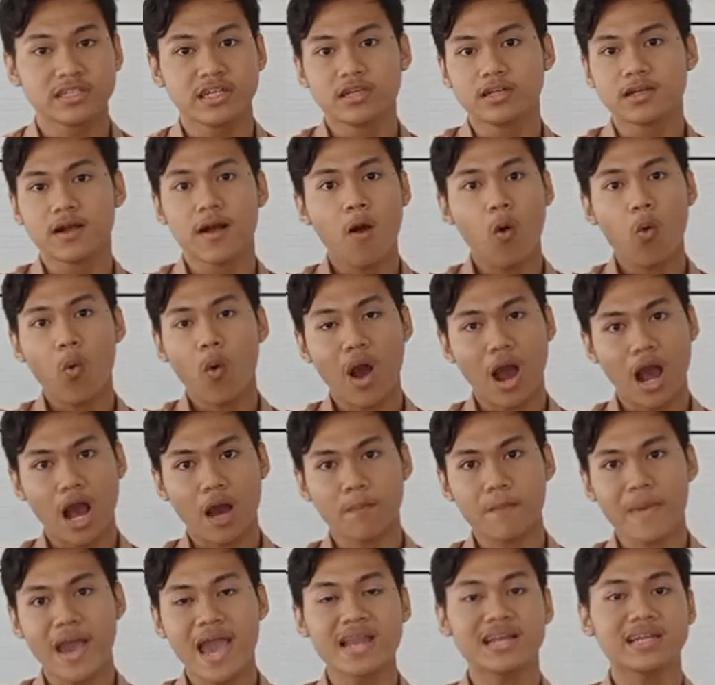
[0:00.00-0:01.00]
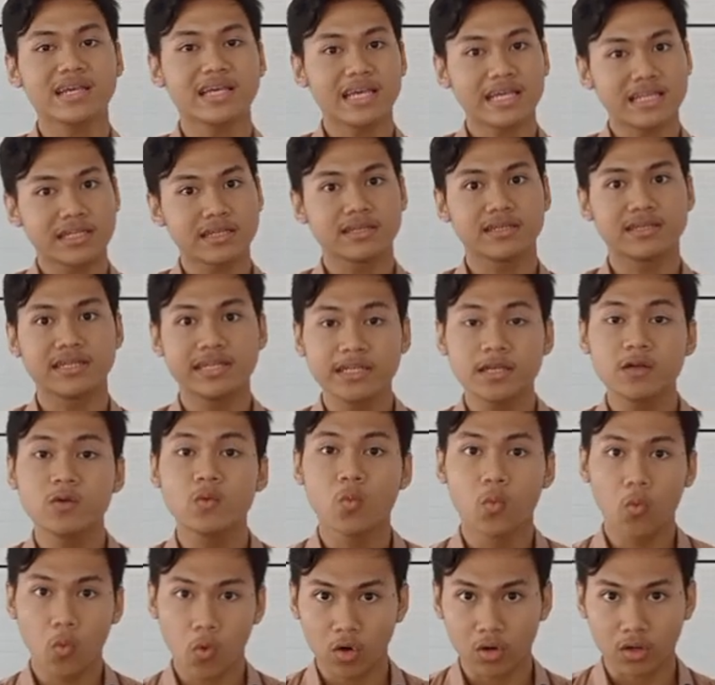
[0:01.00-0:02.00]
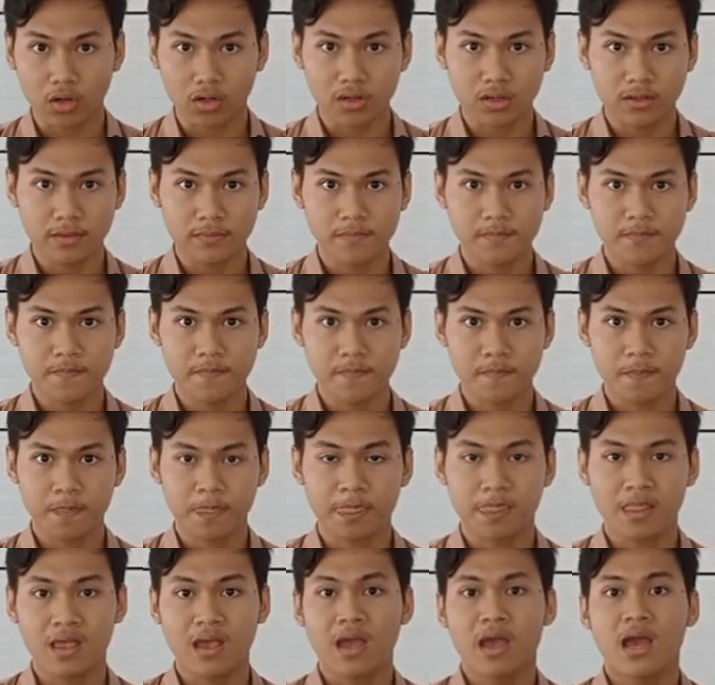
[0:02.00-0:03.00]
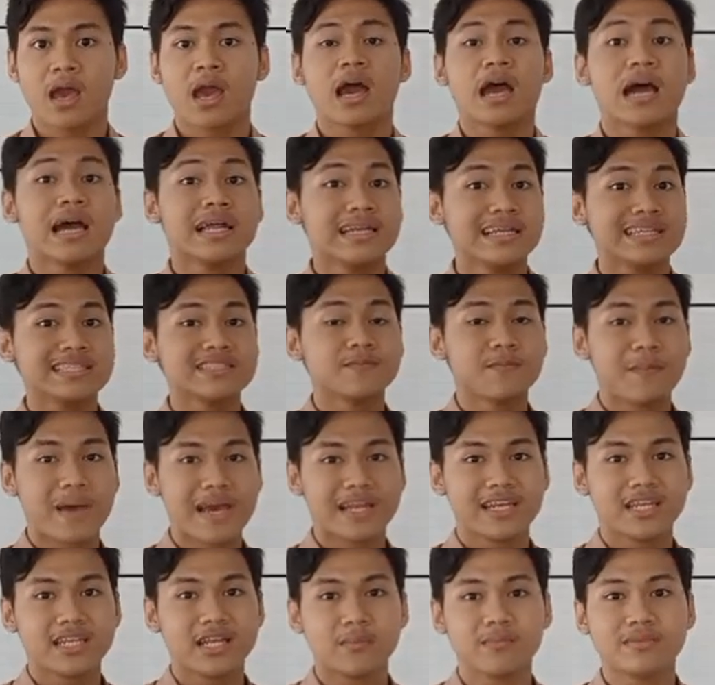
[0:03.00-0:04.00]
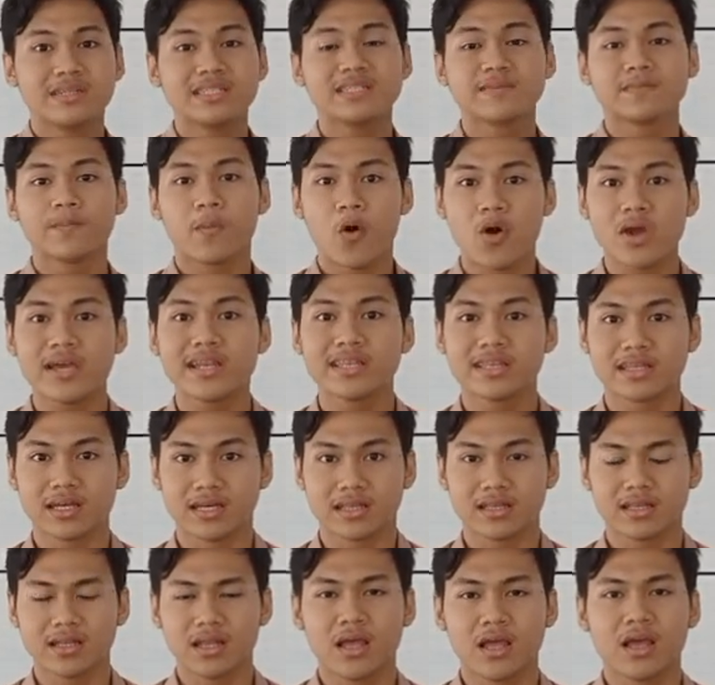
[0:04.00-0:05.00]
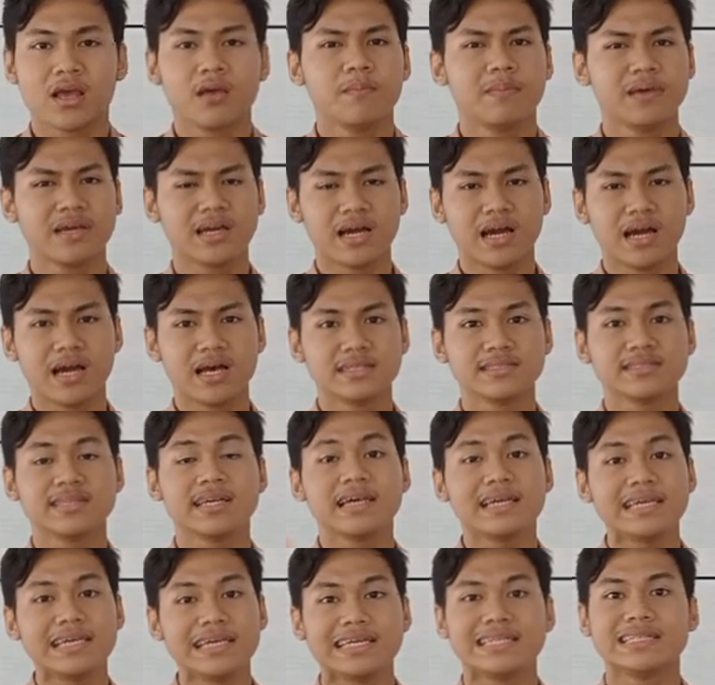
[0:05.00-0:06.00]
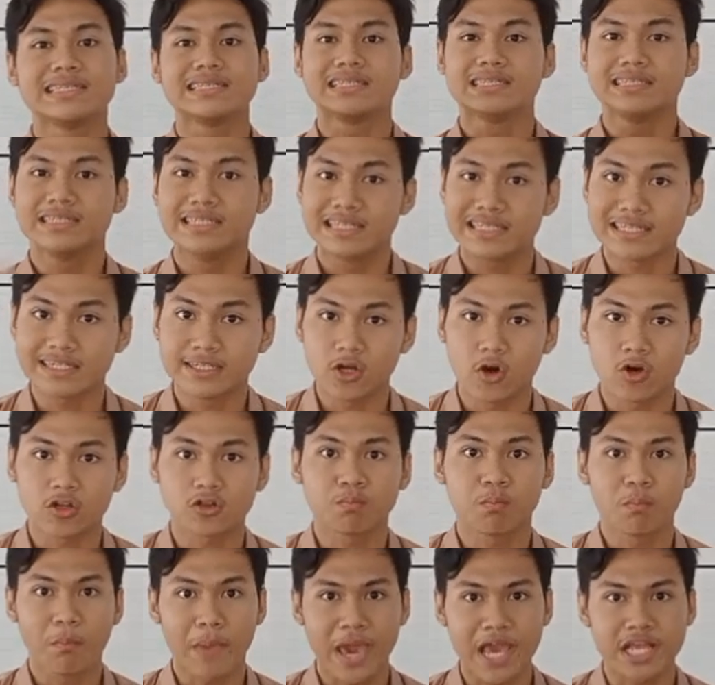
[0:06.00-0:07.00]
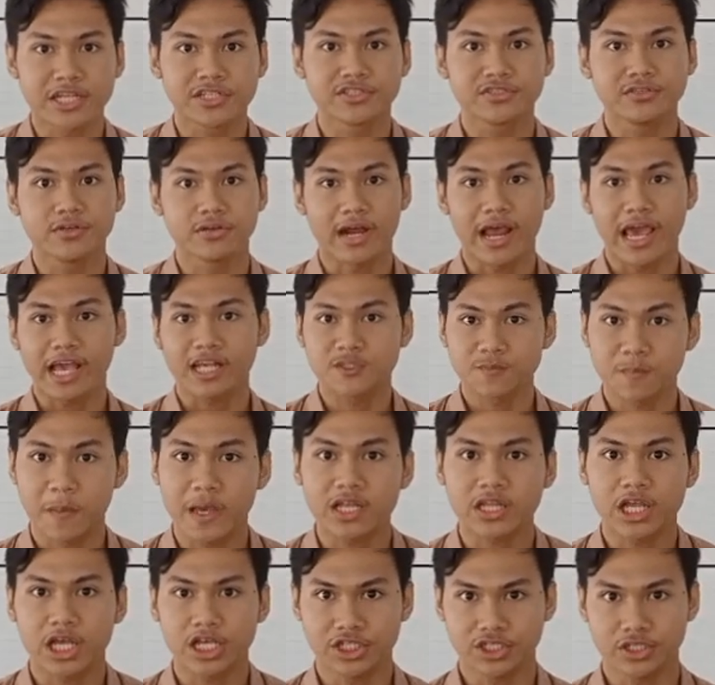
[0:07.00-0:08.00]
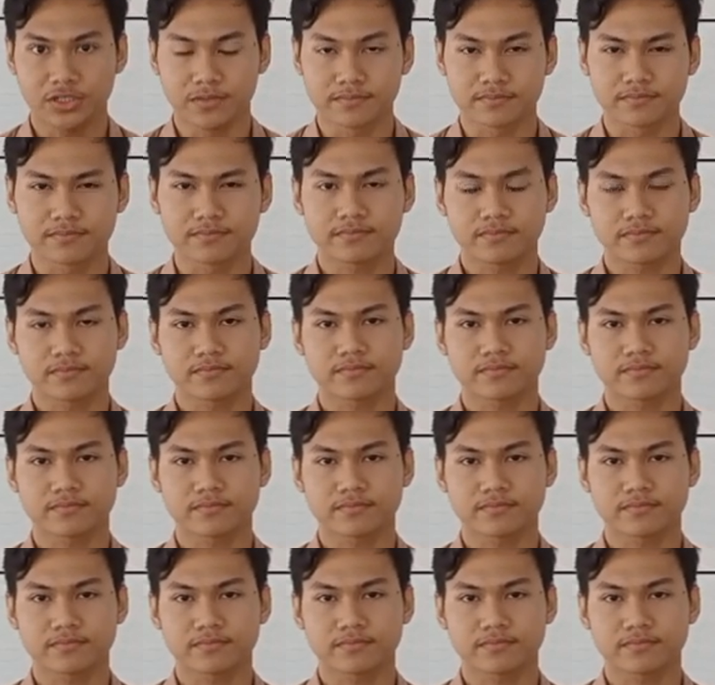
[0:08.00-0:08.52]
didn't go up and it didn't work. This made them disappointed because it did not match their expectation.